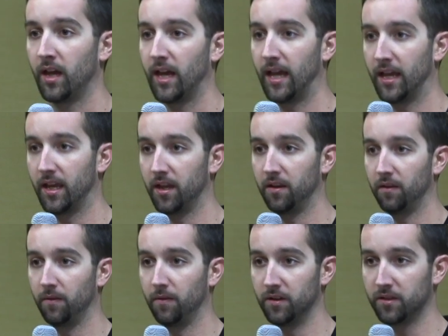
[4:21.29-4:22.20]

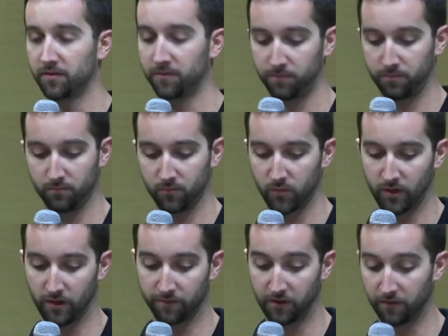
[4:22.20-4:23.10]
And this
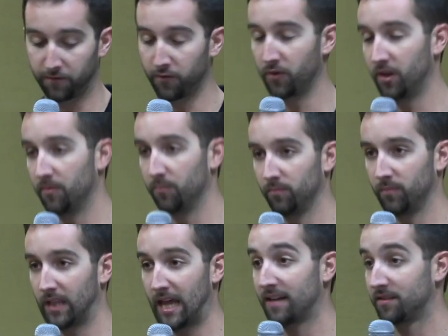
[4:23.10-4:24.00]
event for
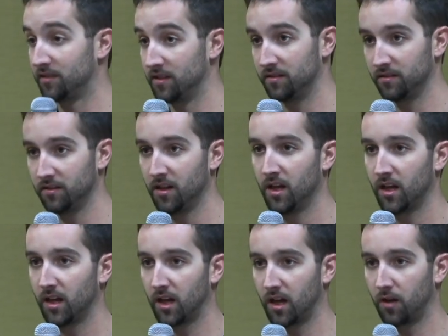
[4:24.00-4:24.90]
them last season
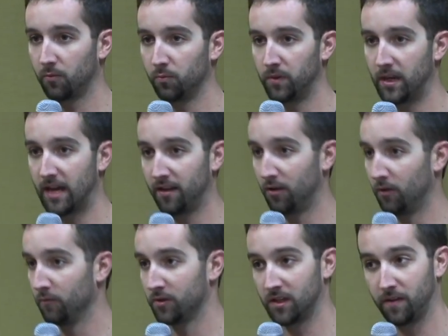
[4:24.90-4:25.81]
uh, netted
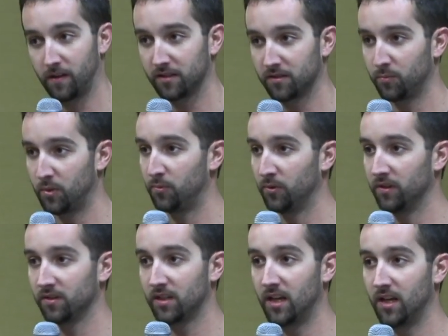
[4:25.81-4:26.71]
over 10,000 people in
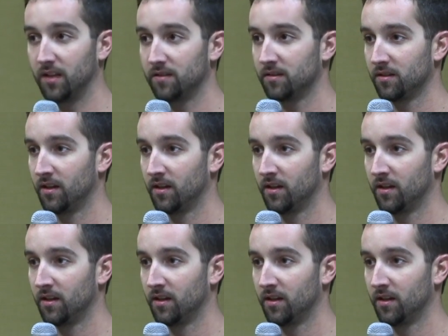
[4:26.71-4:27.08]
the stands.